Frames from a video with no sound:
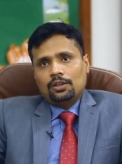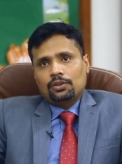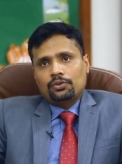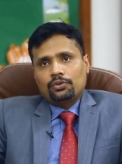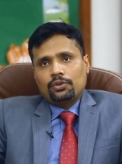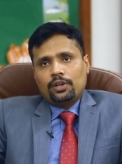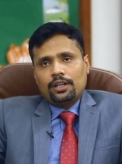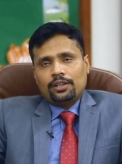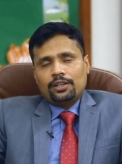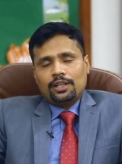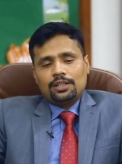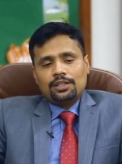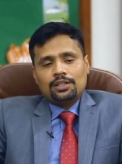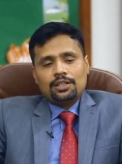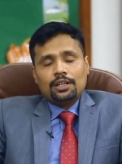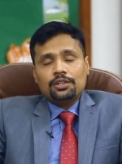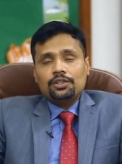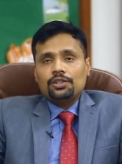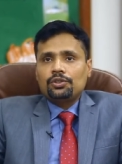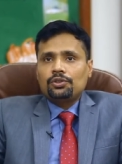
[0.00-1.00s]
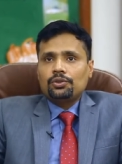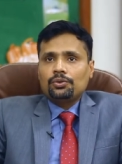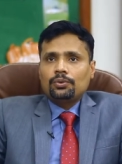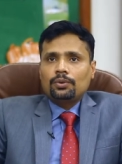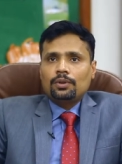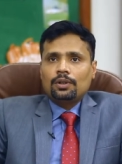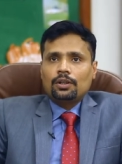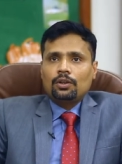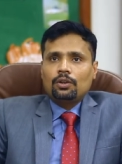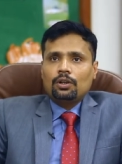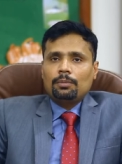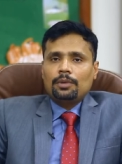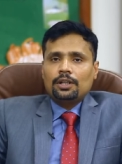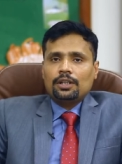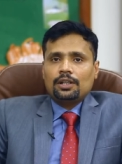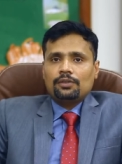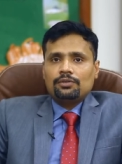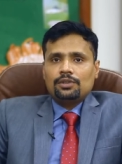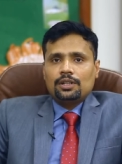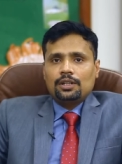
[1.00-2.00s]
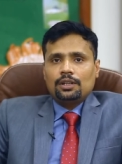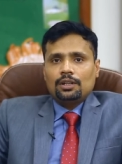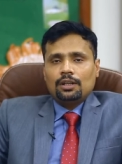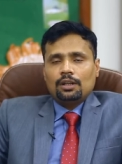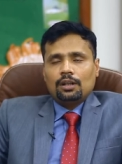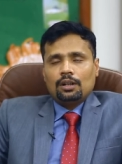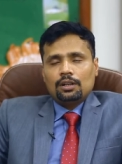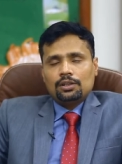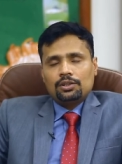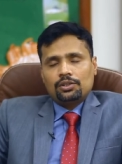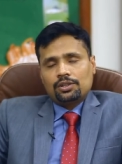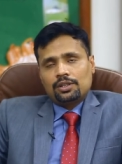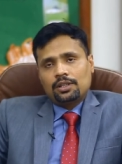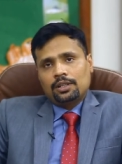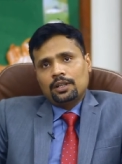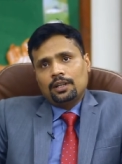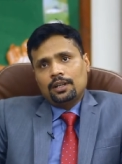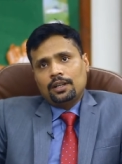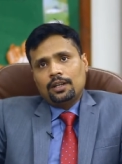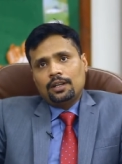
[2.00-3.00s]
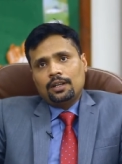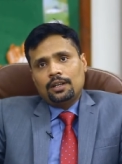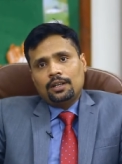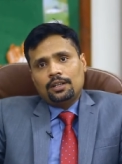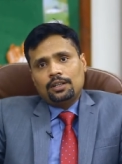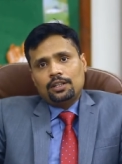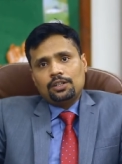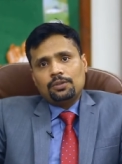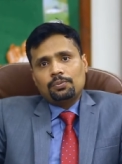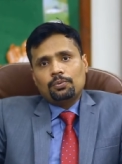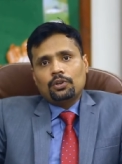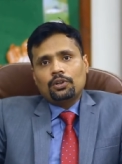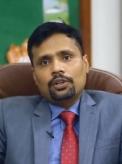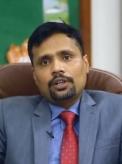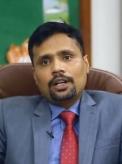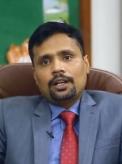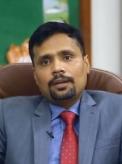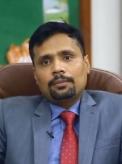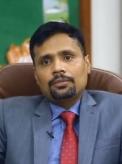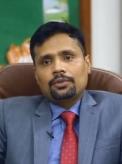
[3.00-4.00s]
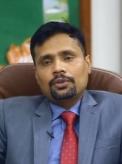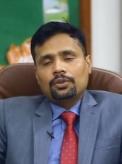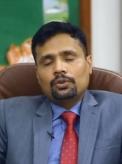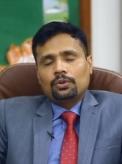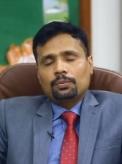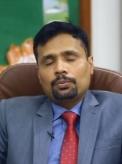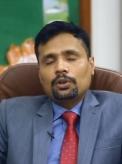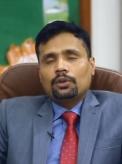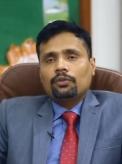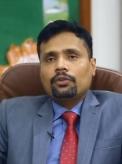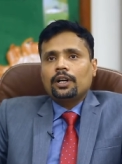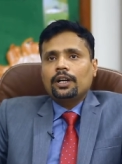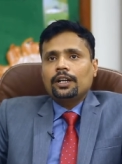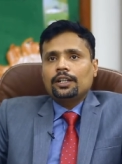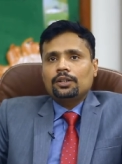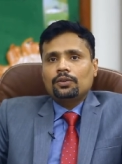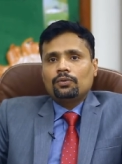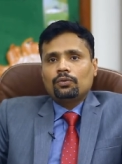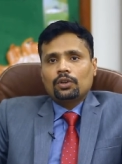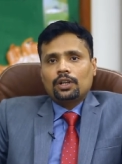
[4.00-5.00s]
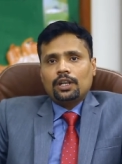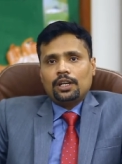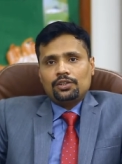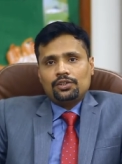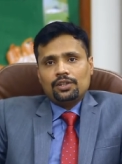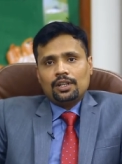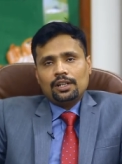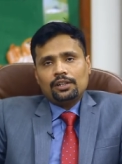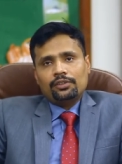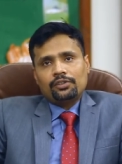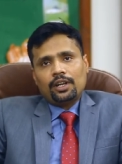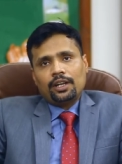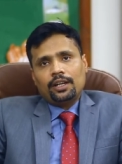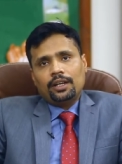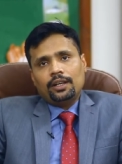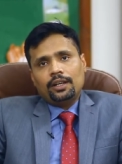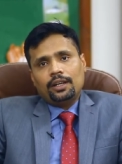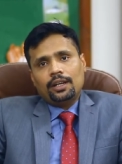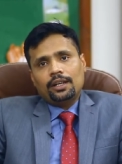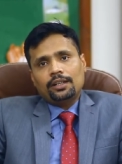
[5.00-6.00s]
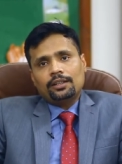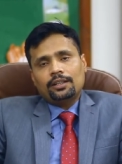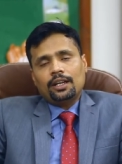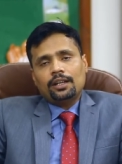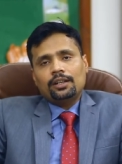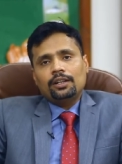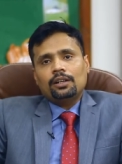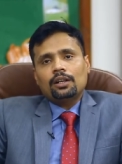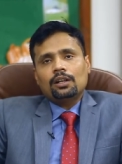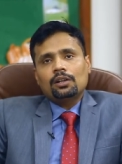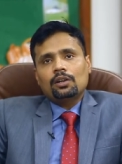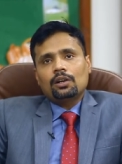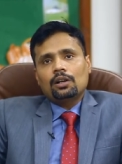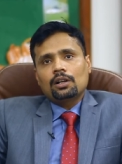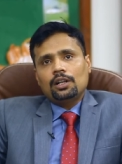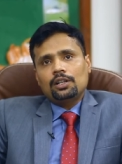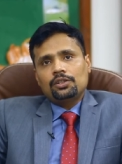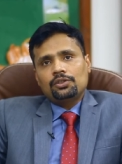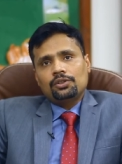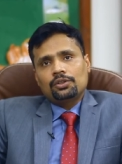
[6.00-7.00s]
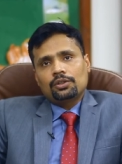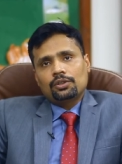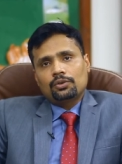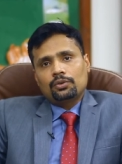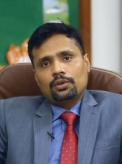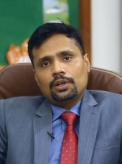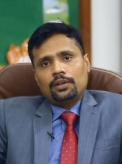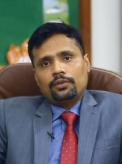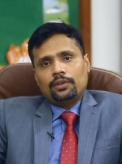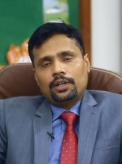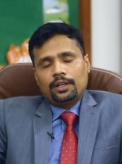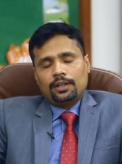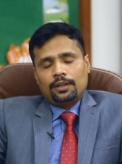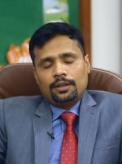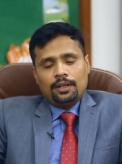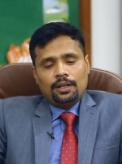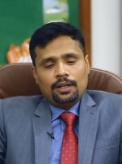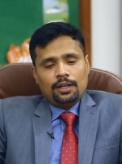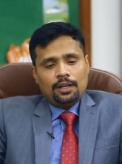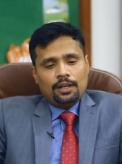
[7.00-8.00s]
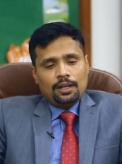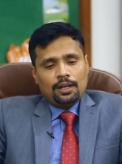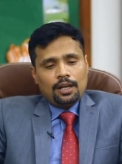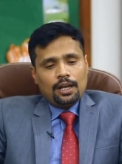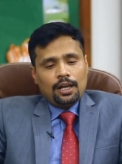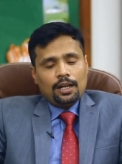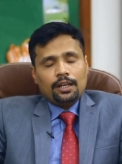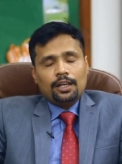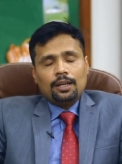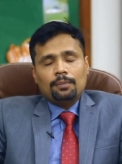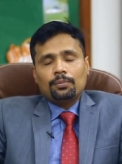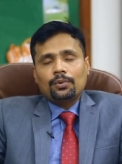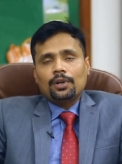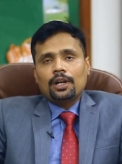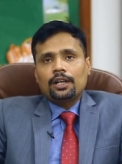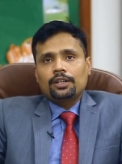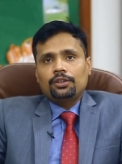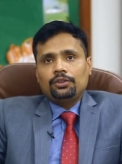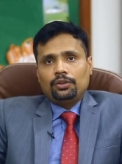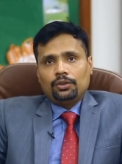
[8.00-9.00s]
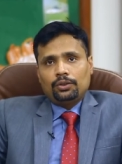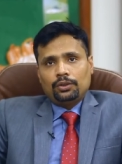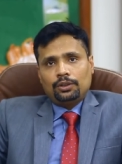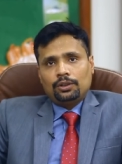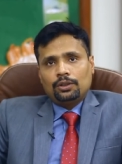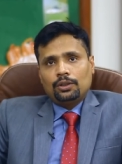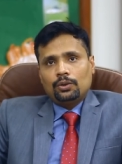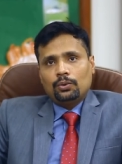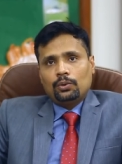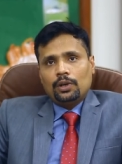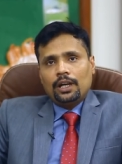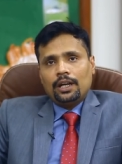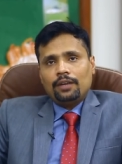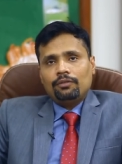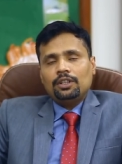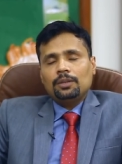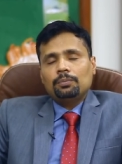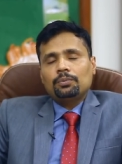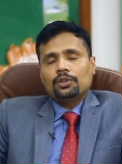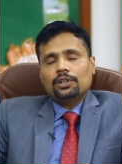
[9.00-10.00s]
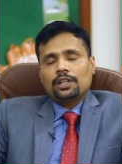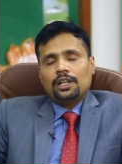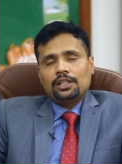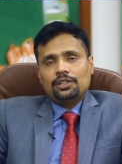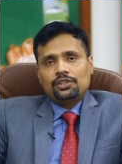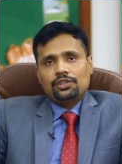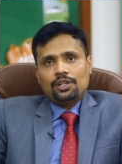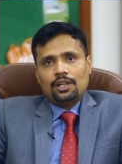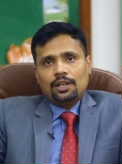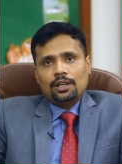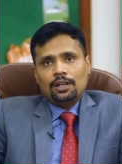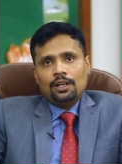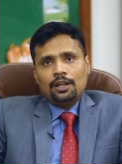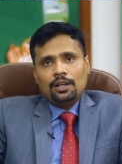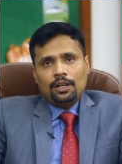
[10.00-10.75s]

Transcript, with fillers: To address such issue, government of Sindh launched this program to provide vocational training and technical knowledge to our unemployed youth who have the potential